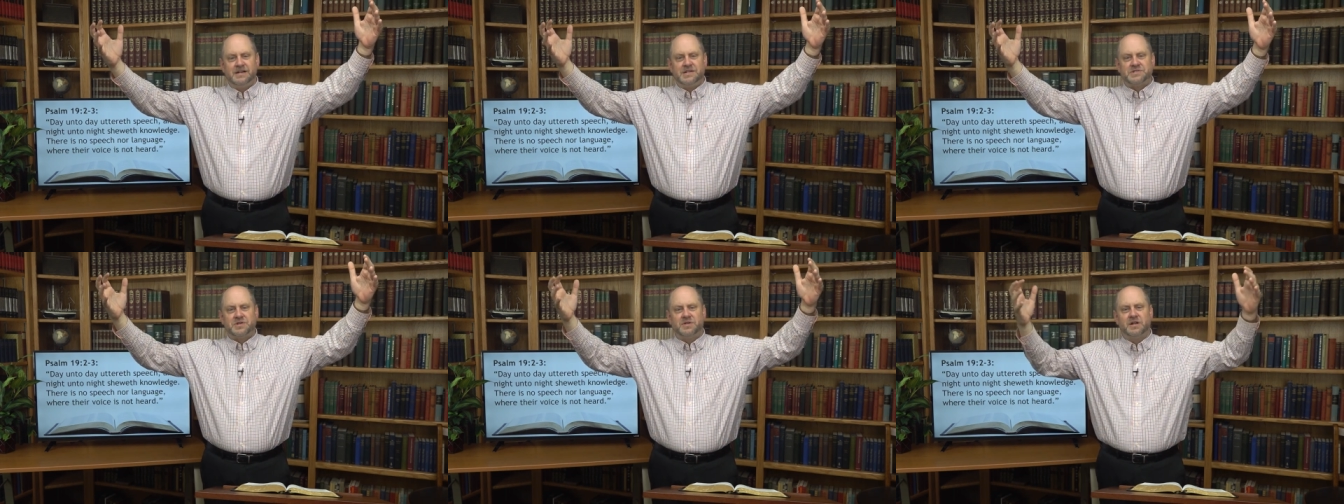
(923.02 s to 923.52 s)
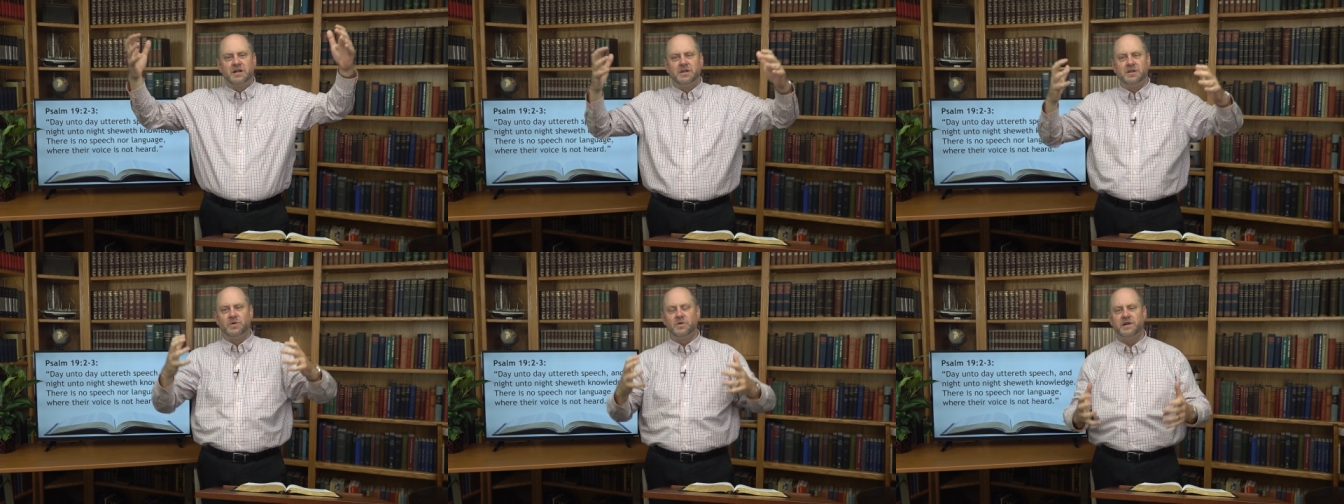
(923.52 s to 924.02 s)
So the
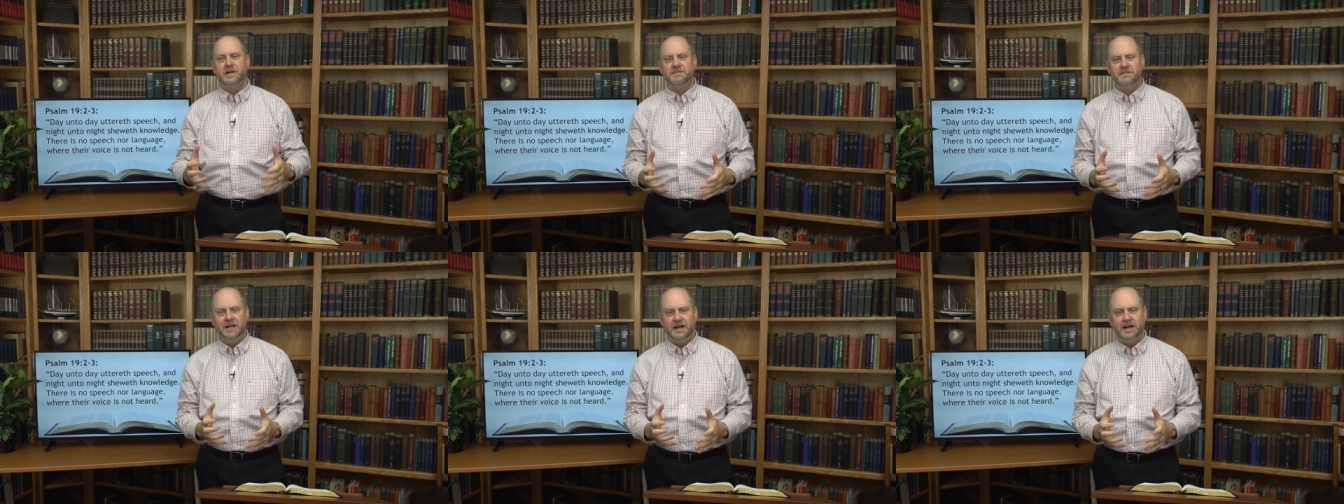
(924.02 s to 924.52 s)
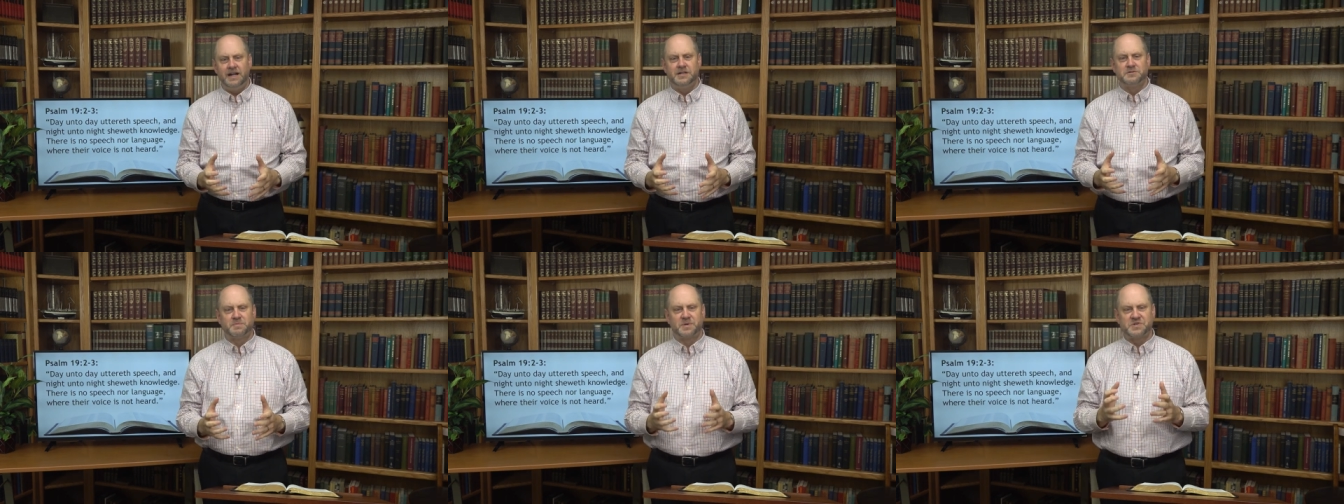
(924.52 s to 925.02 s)
glory of God
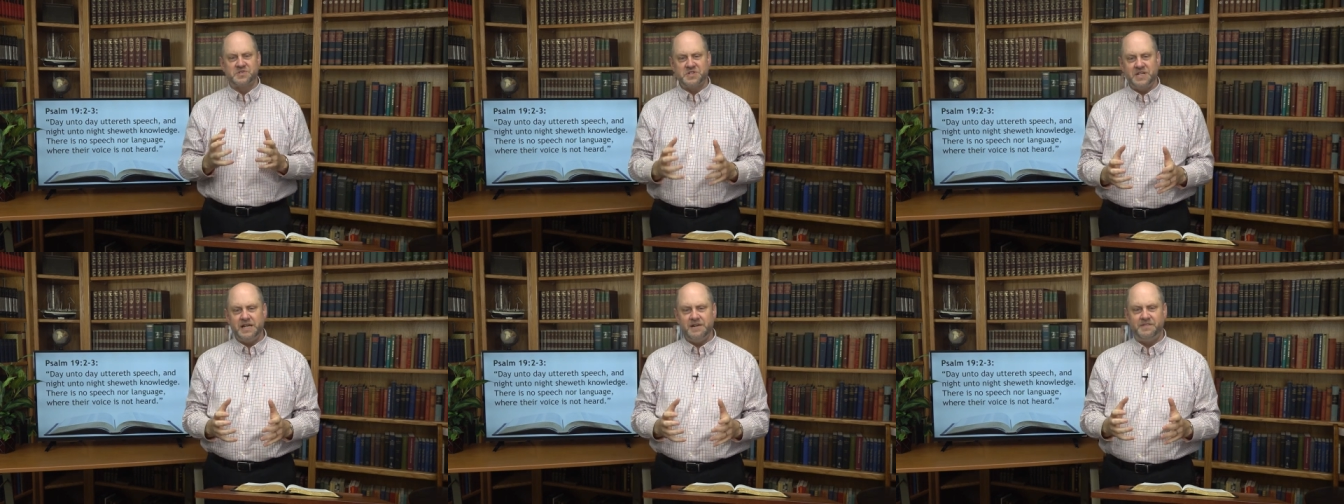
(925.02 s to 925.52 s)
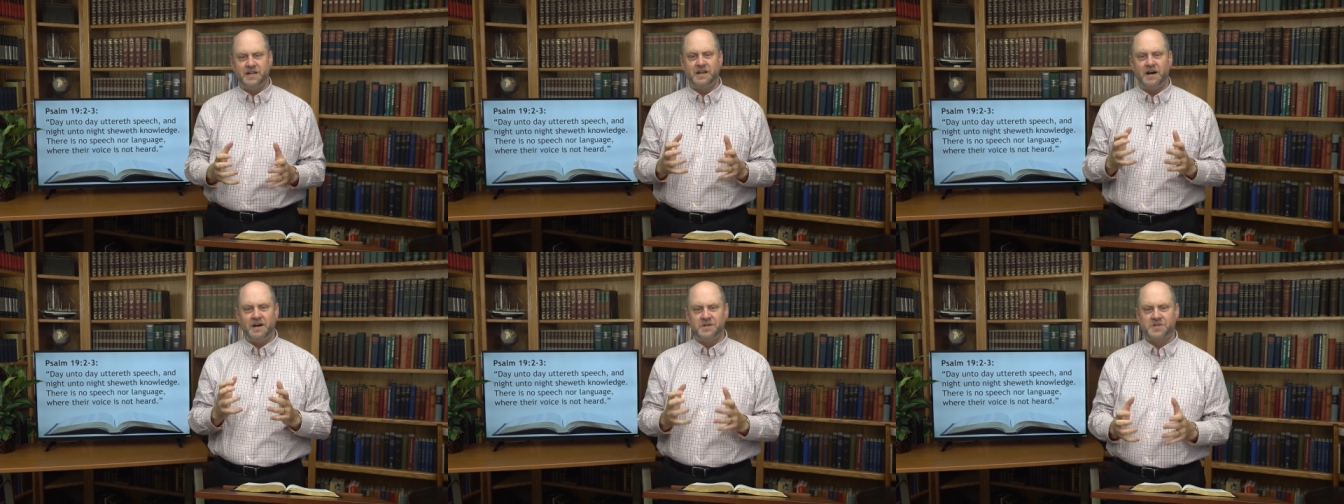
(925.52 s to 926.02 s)
is perceived and
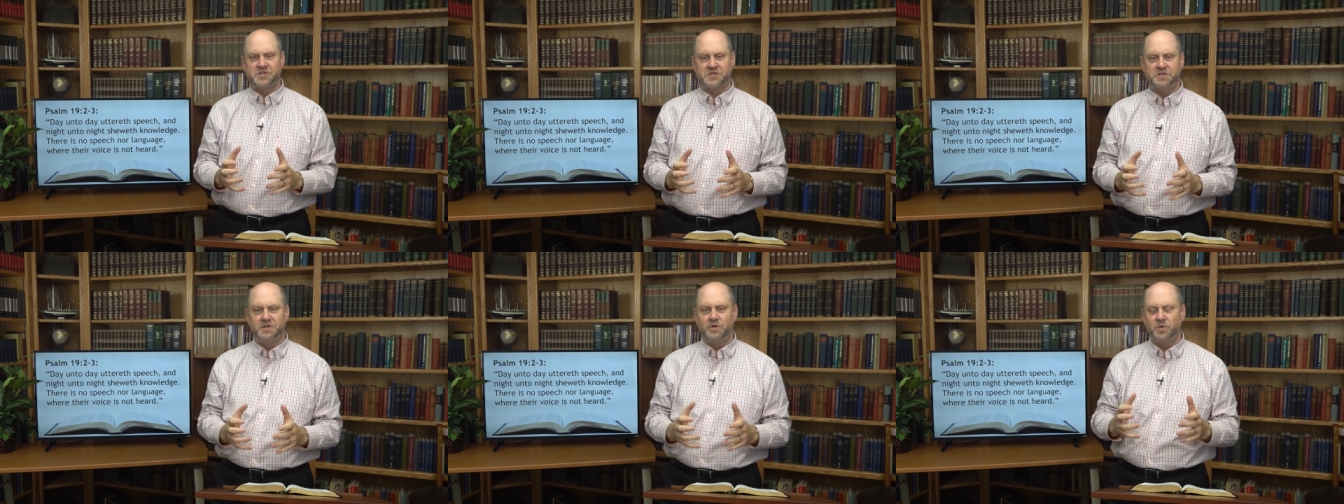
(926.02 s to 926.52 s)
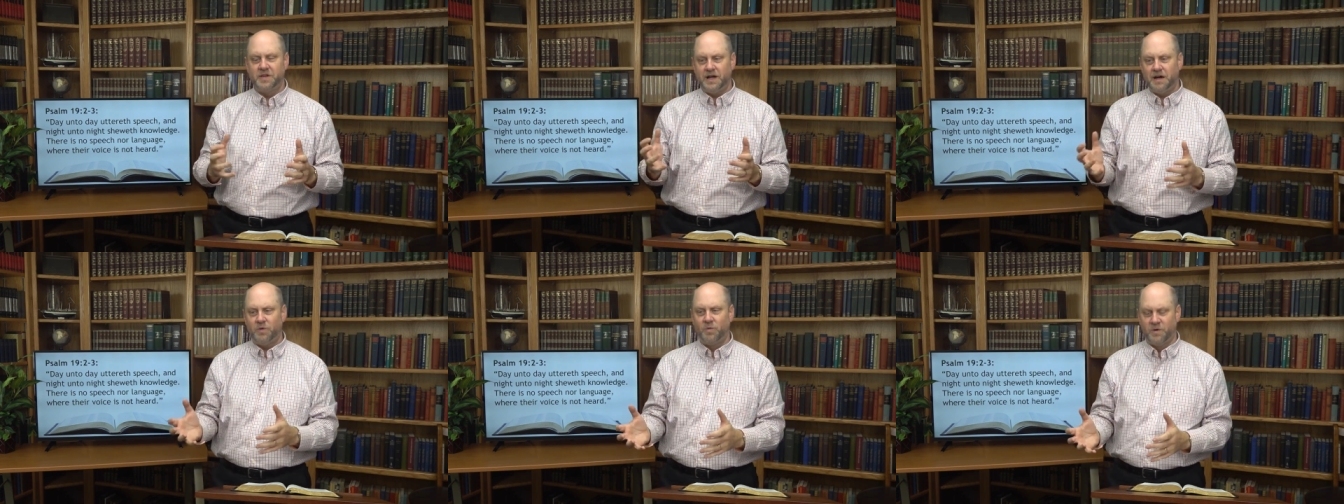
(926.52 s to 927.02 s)
understood
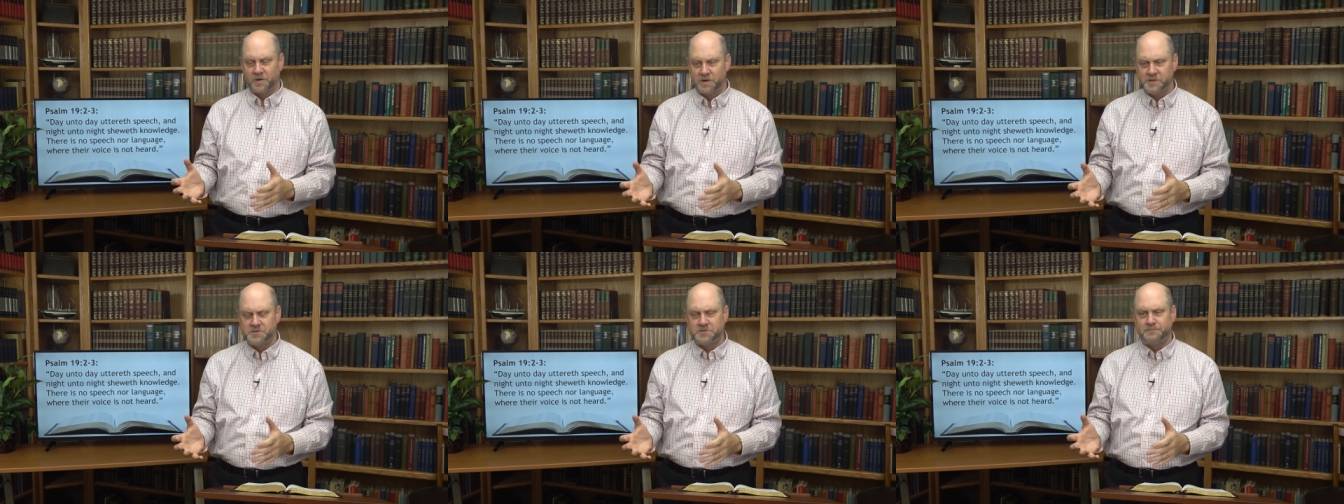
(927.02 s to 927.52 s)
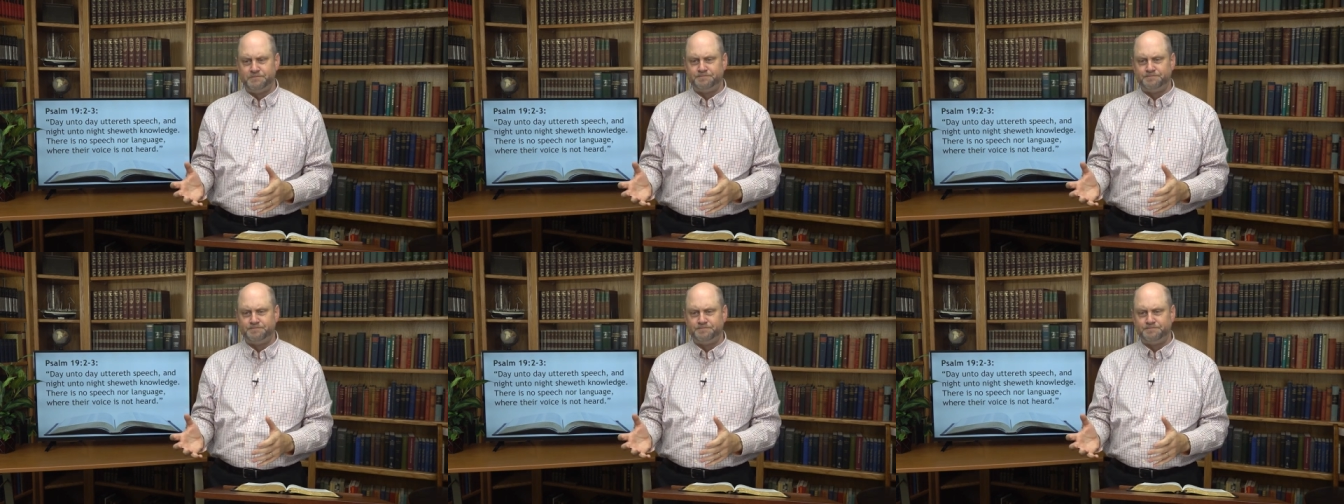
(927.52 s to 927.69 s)
without words